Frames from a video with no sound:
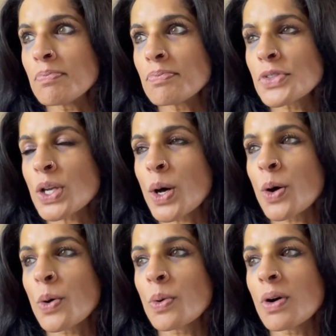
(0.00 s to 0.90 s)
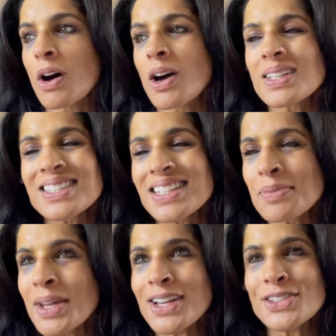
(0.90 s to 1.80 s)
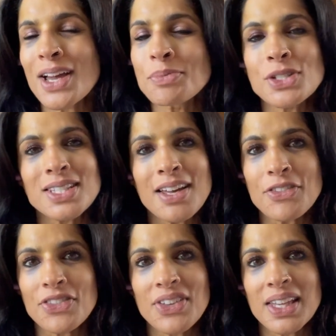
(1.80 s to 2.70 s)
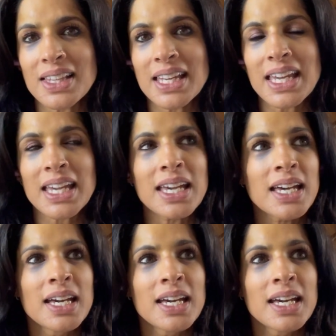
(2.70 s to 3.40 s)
So honestly, I'm just not feeling